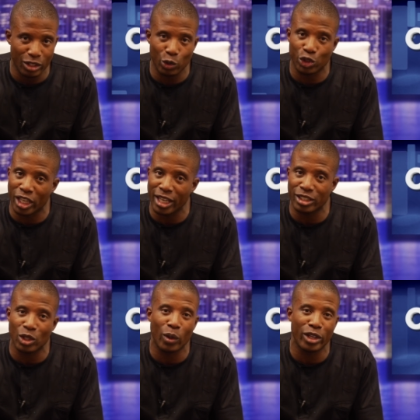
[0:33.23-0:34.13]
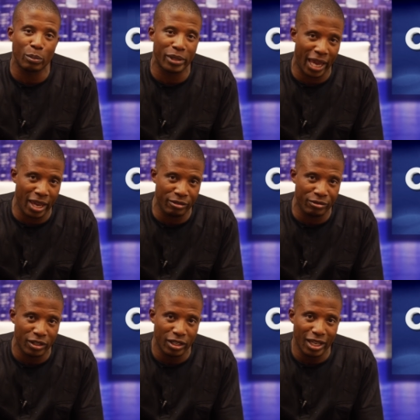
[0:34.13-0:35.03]
you change the way you
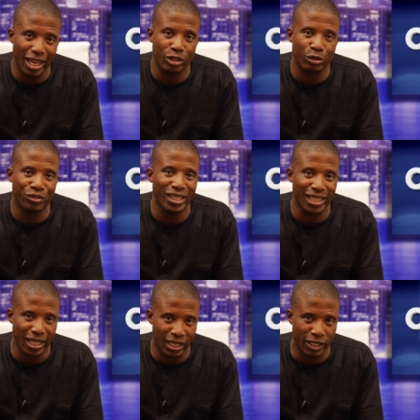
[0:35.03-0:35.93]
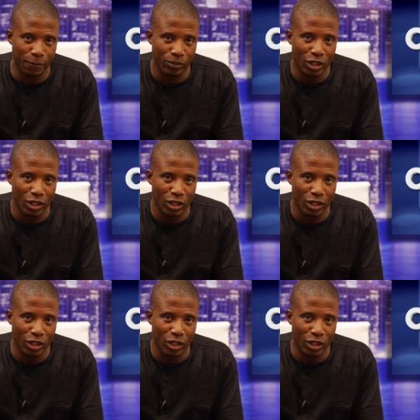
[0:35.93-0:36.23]
behave and you fit in